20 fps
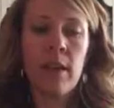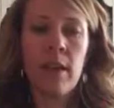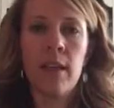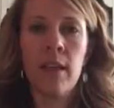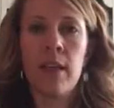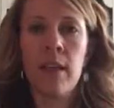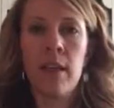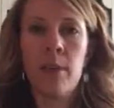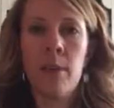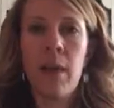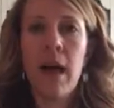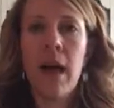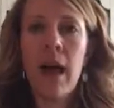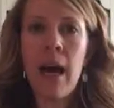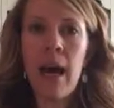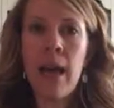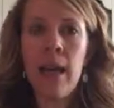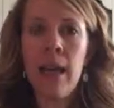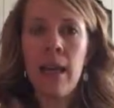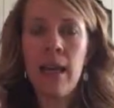
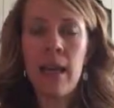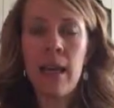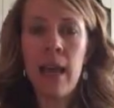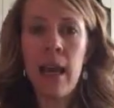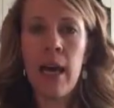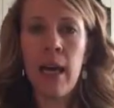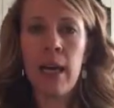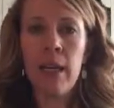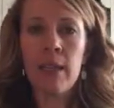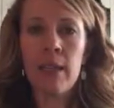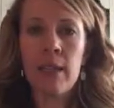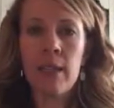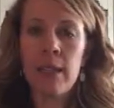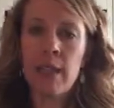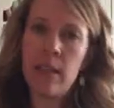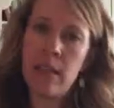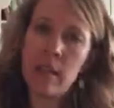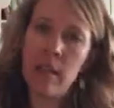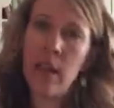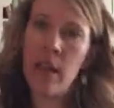A la
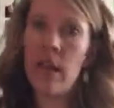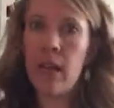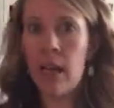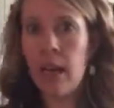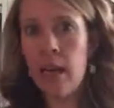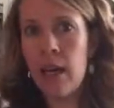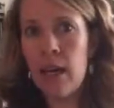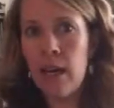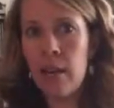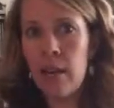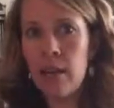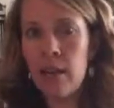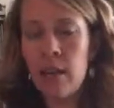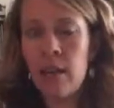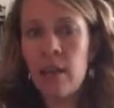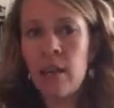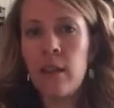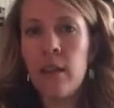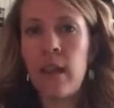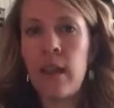stays a la,
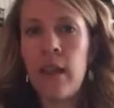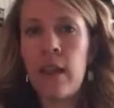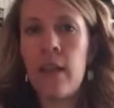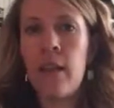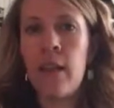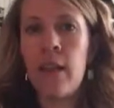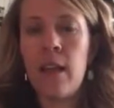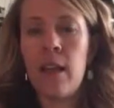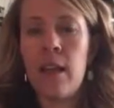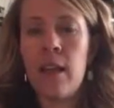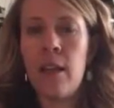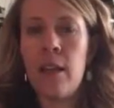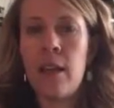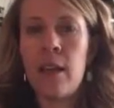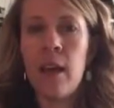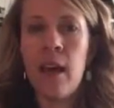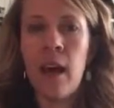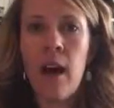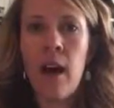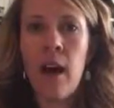and then
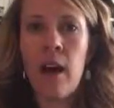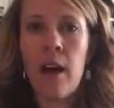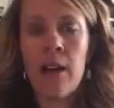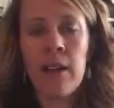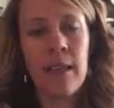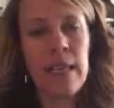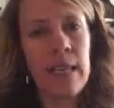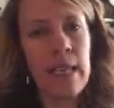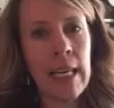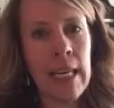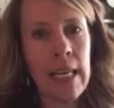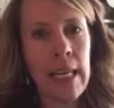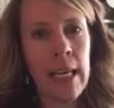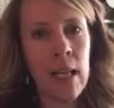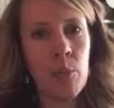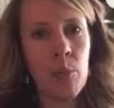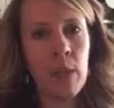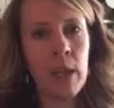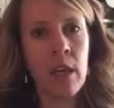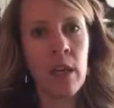a
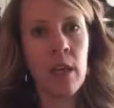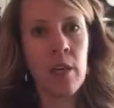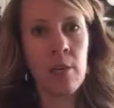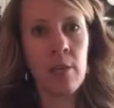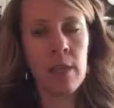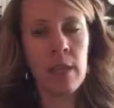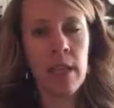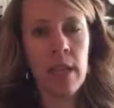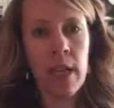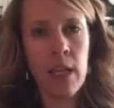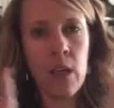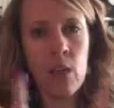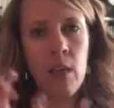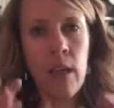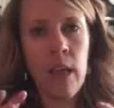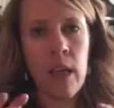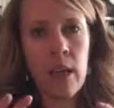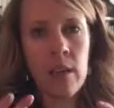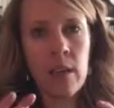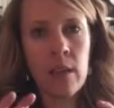le becomes
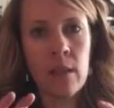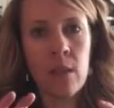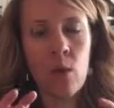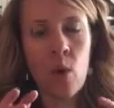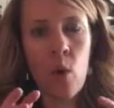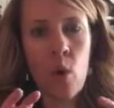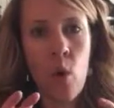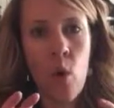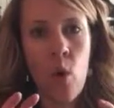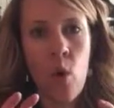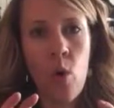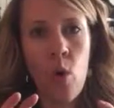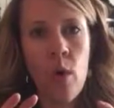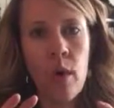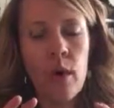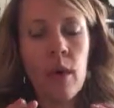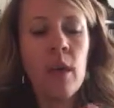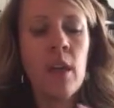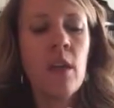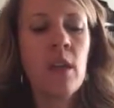aux,
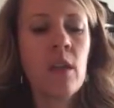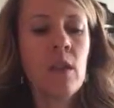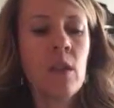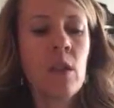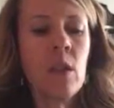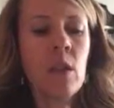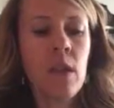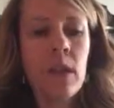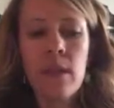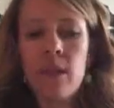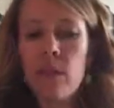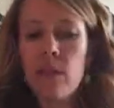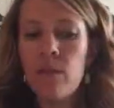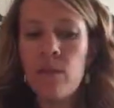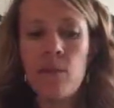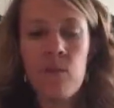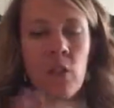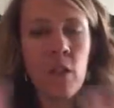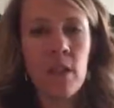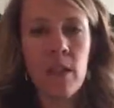o. So it's
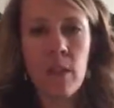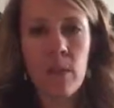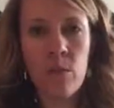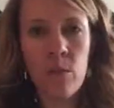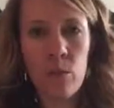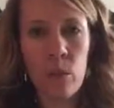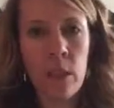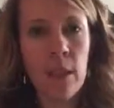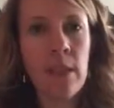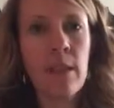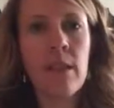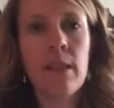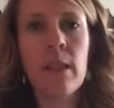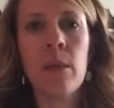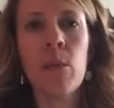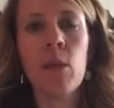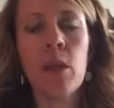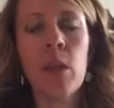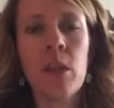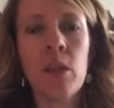just a really
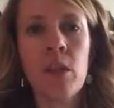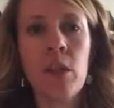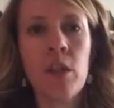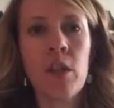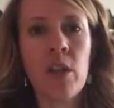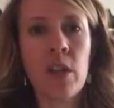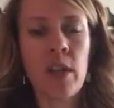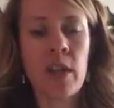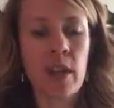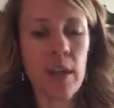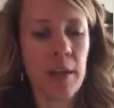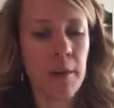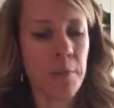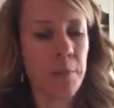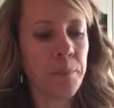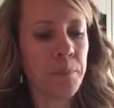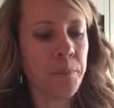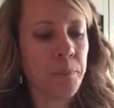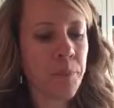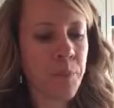
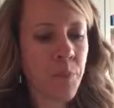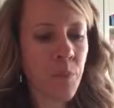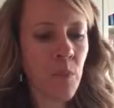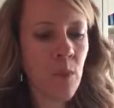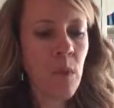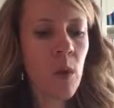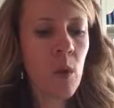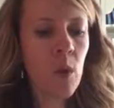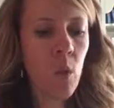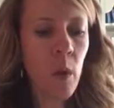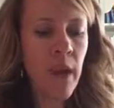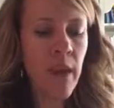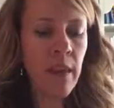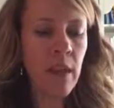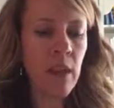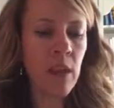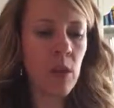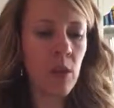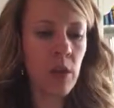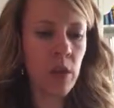similar way
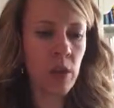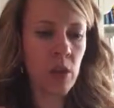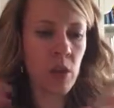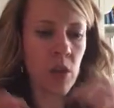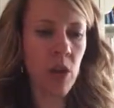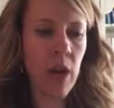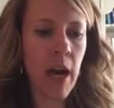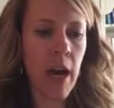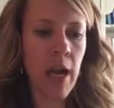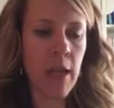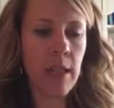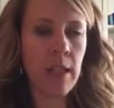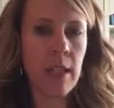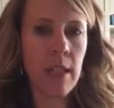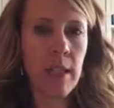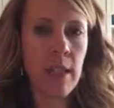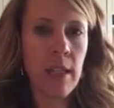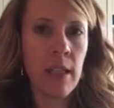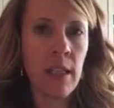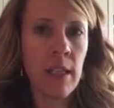that you
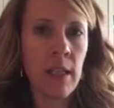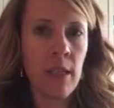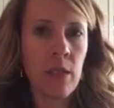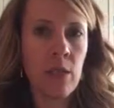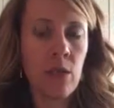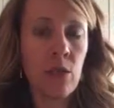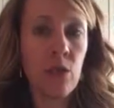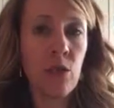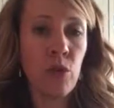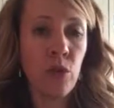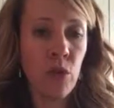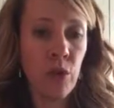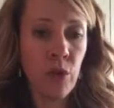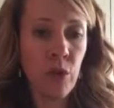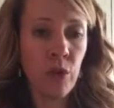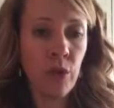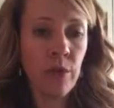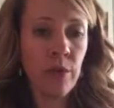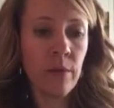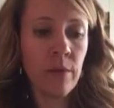contract
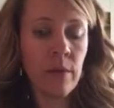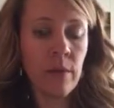de